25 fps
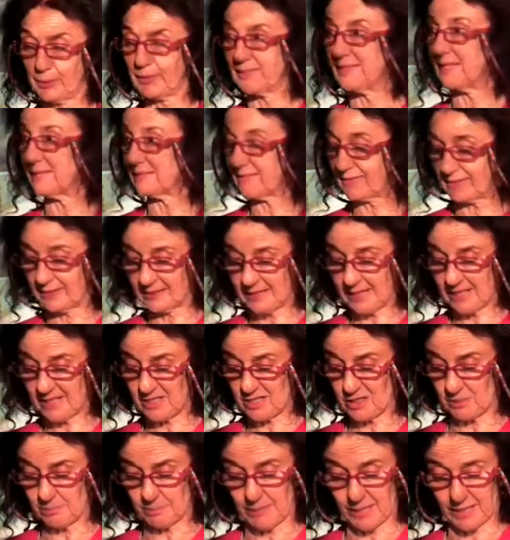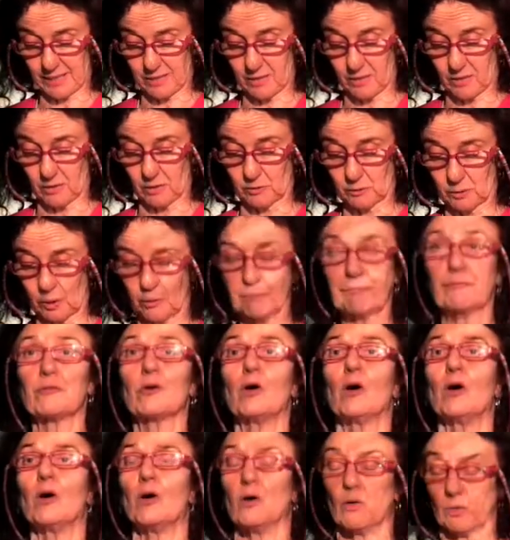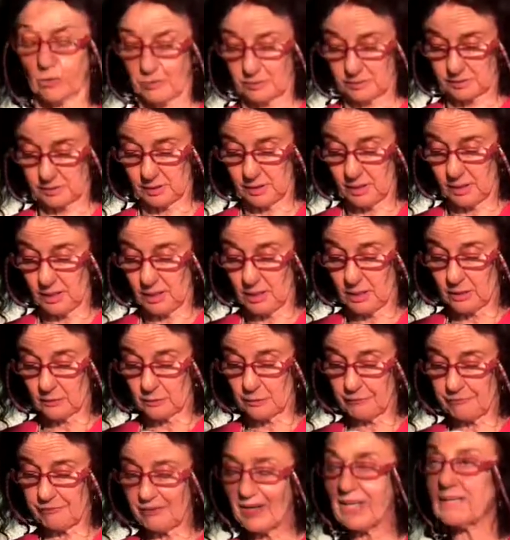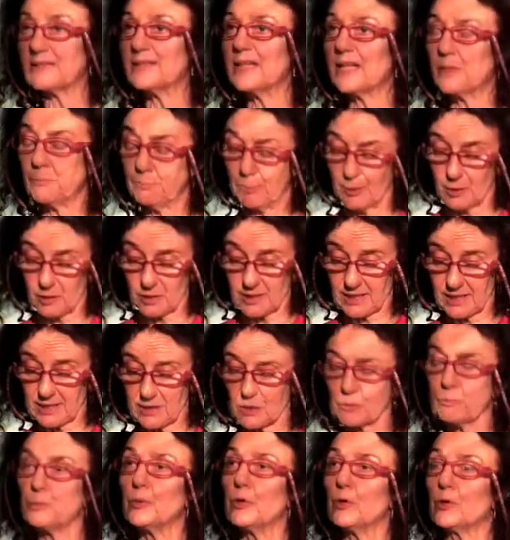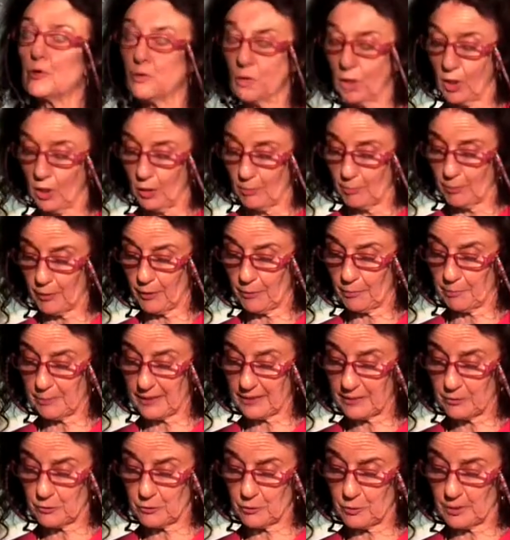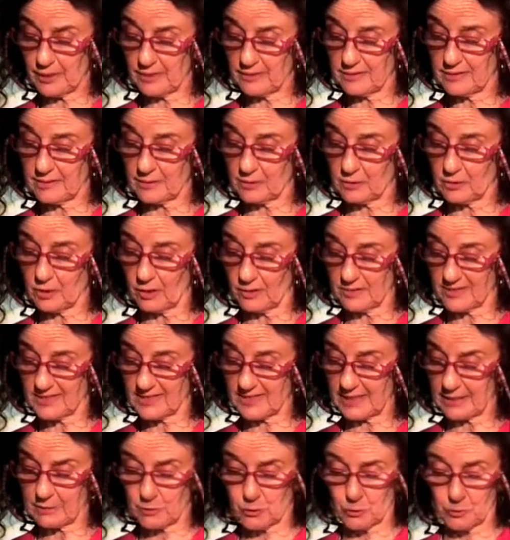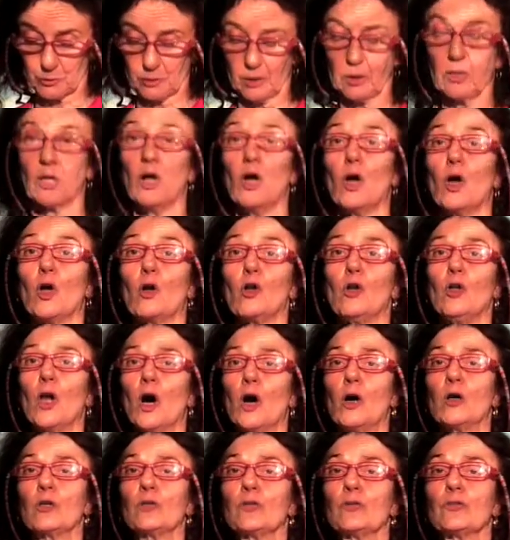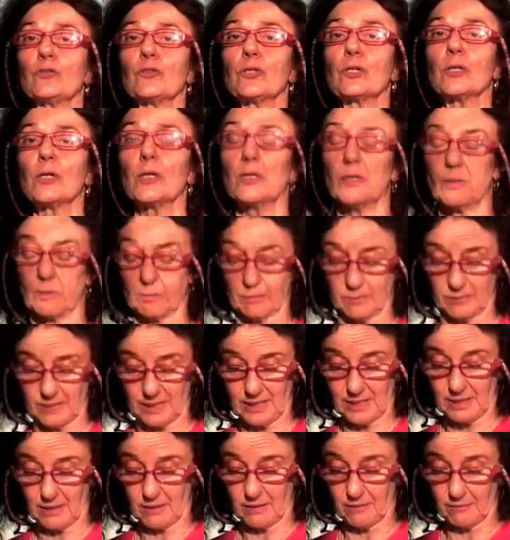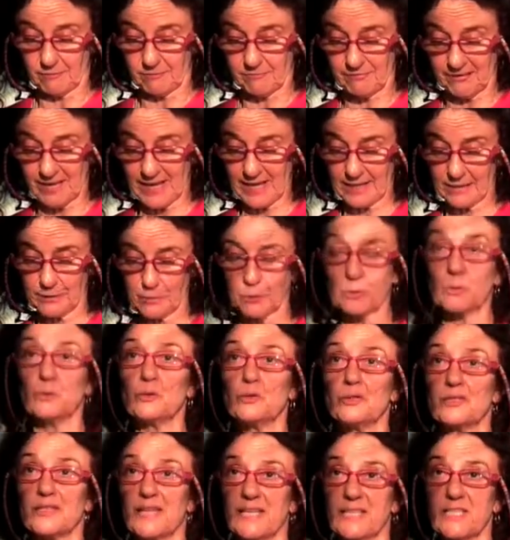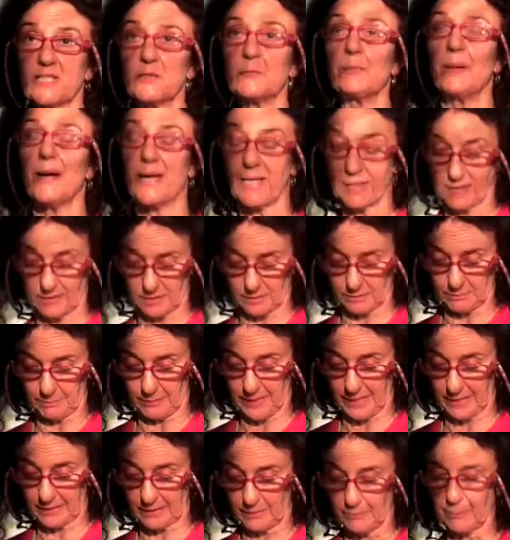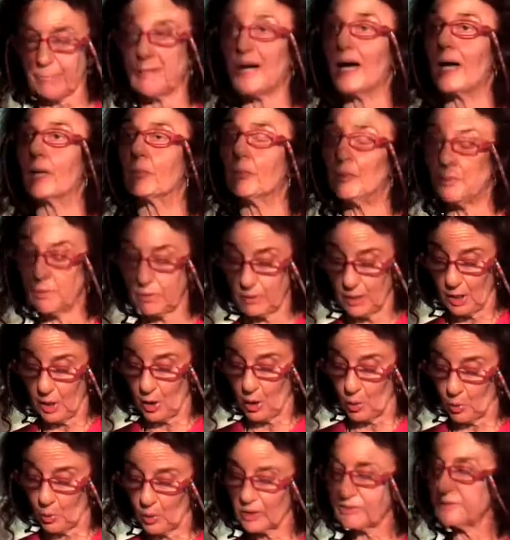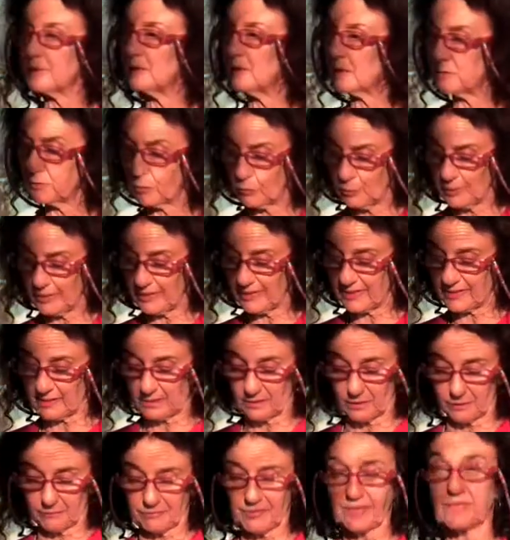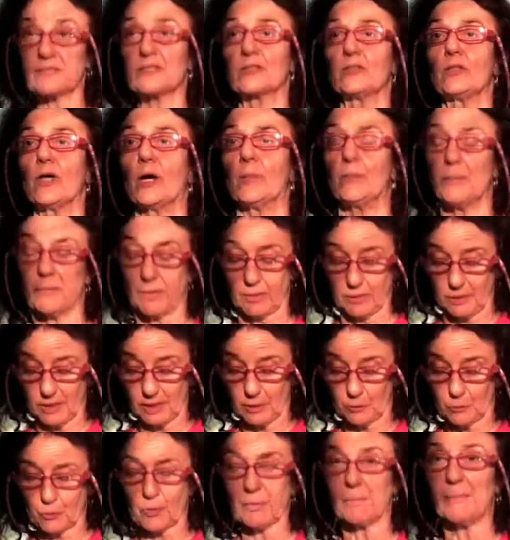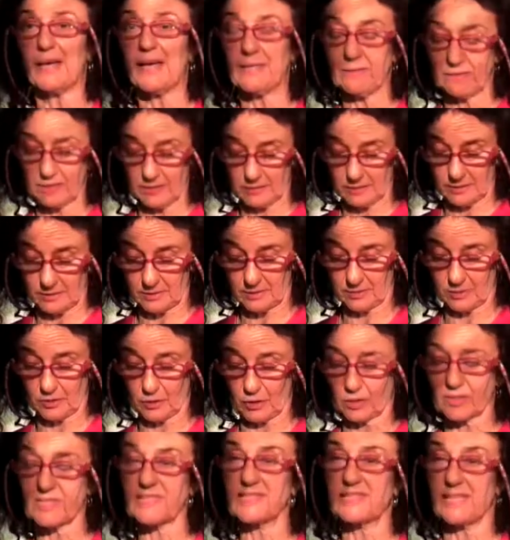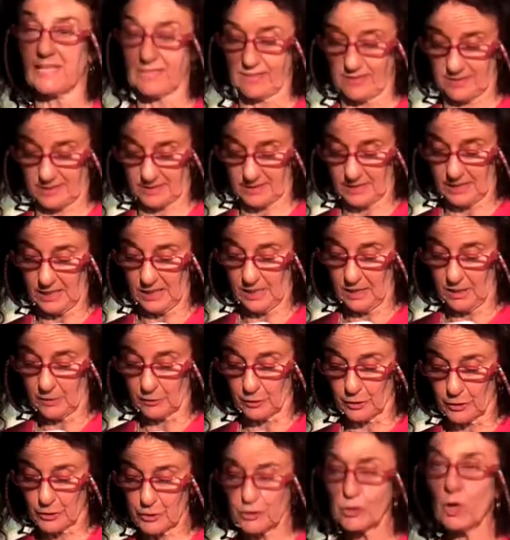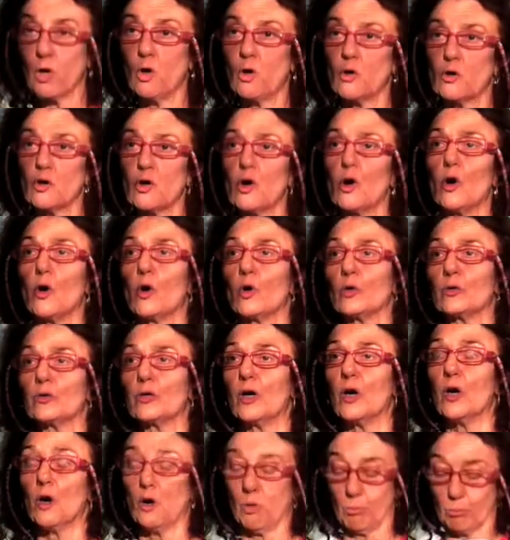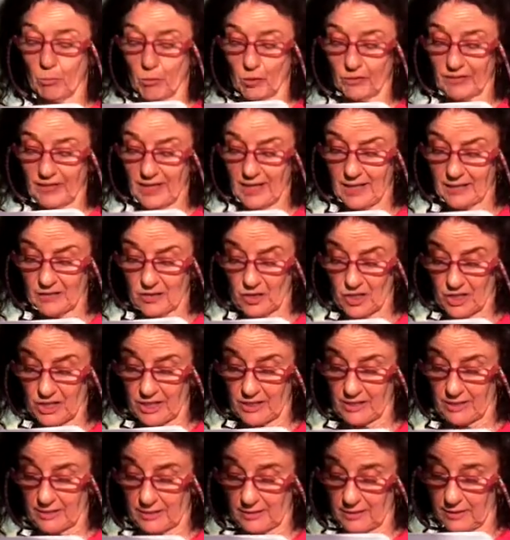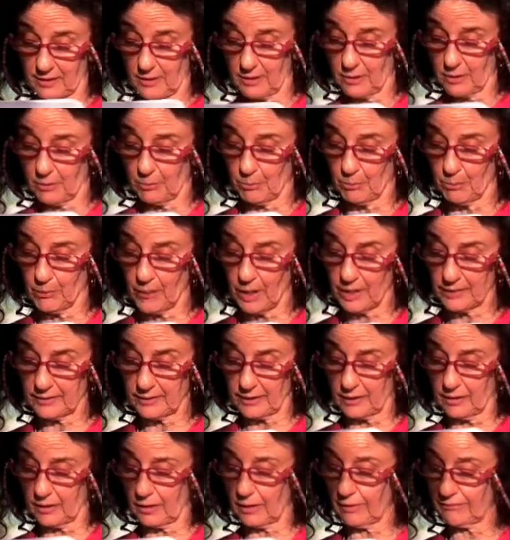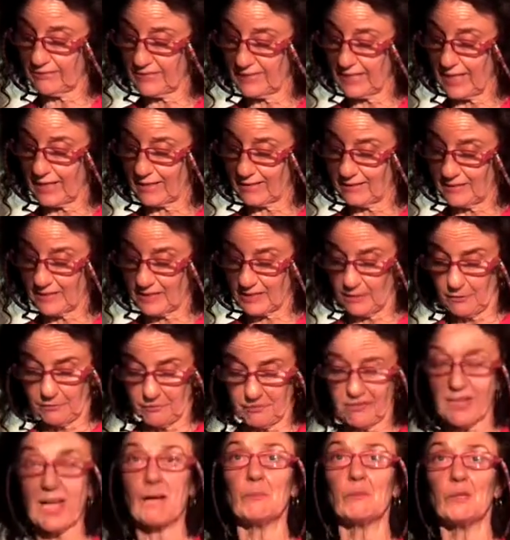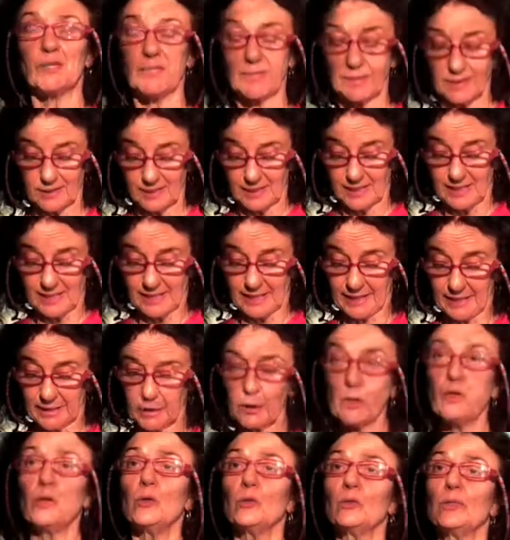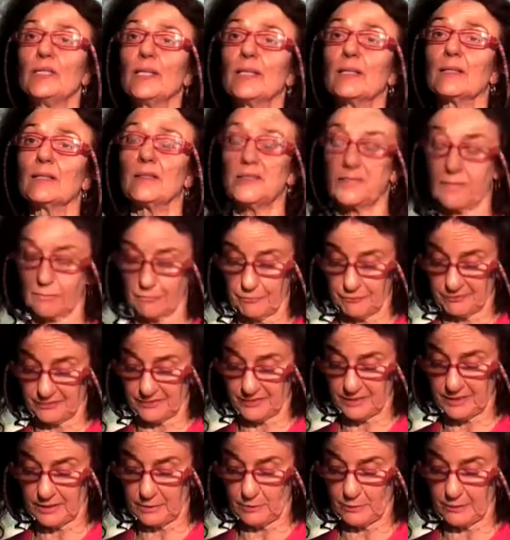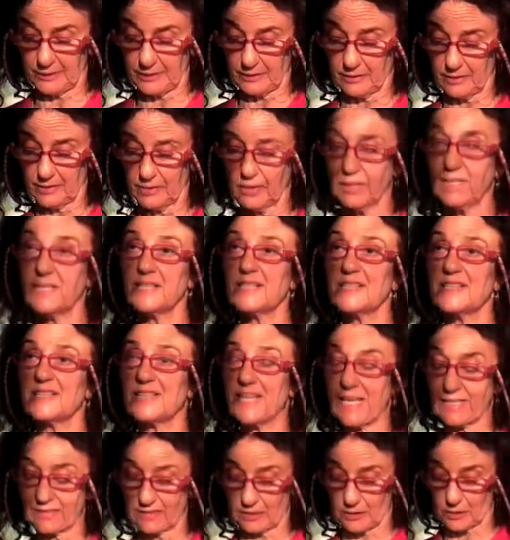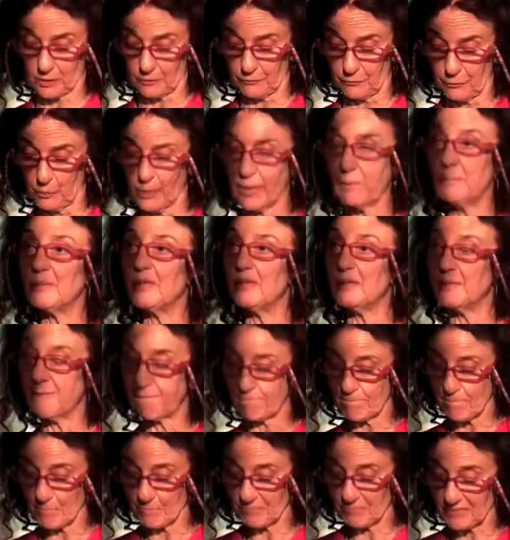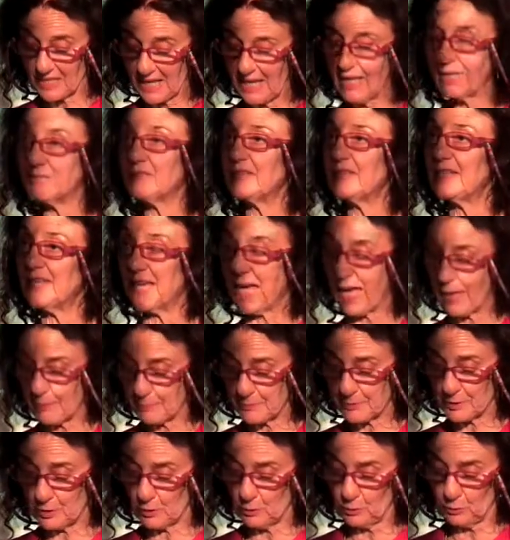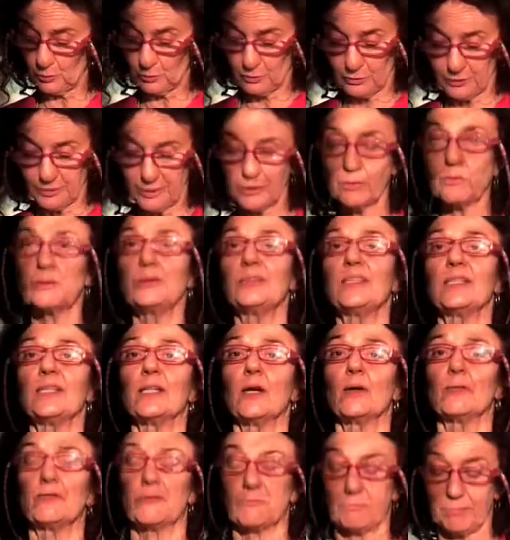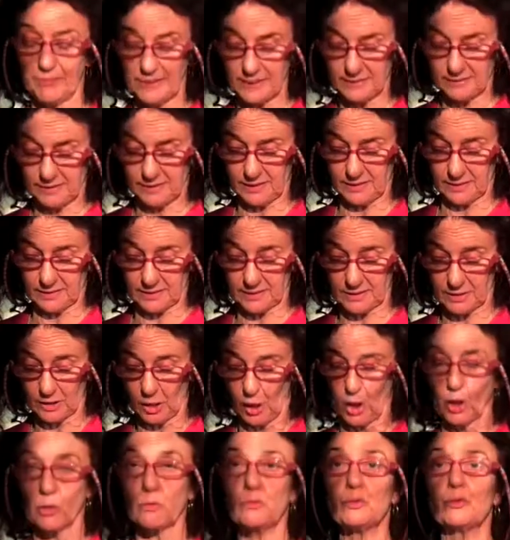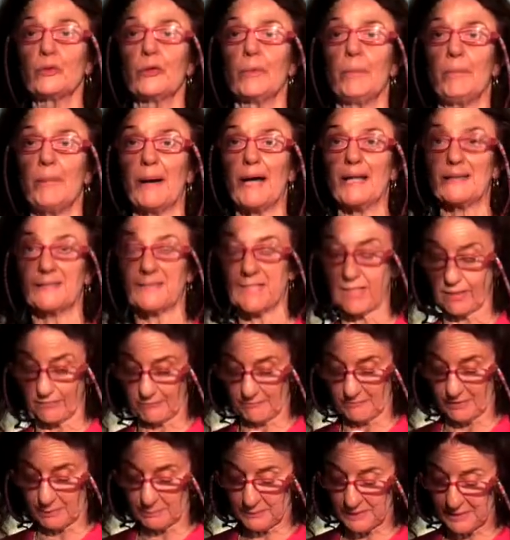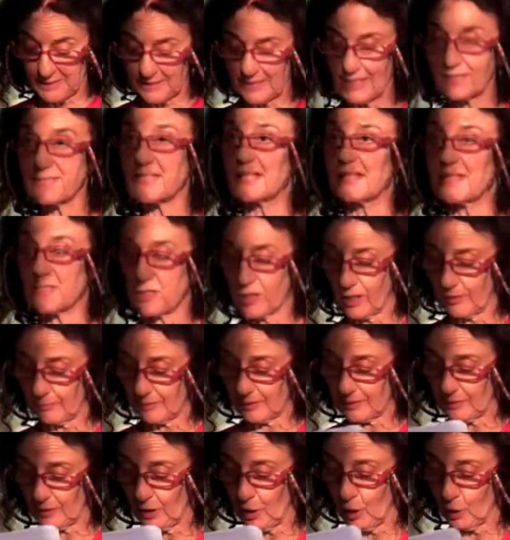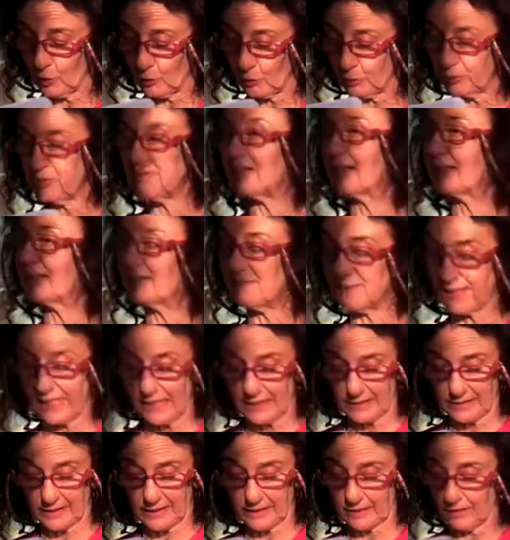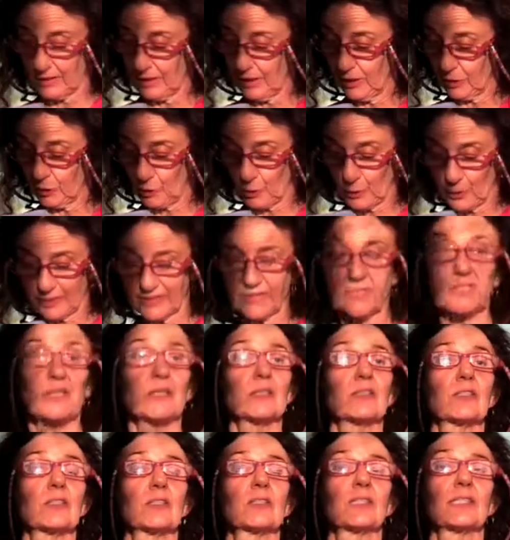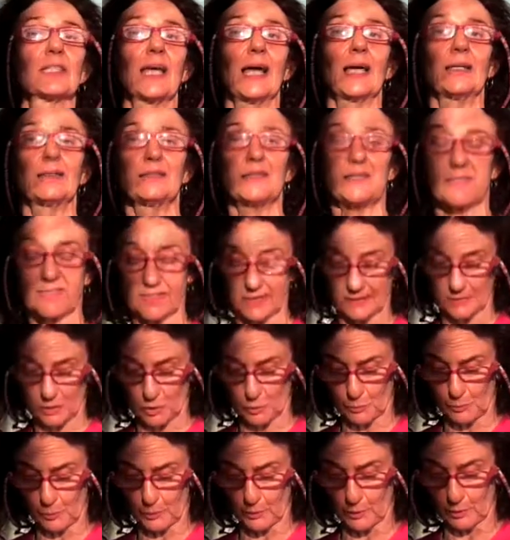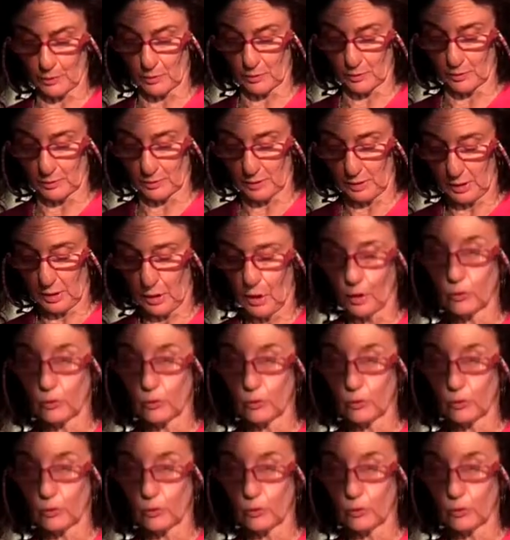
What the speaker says: predestination by God. Of course, the fact that Porquin's book perpetuated consensual long-term values inspired by the Bible was another reason of its double tremendous success. The so-called monarchic model of the ideal family, including the inferior status of women and the absolute duty of obedience to the pater familias, is common to the entire Christian society since Paul.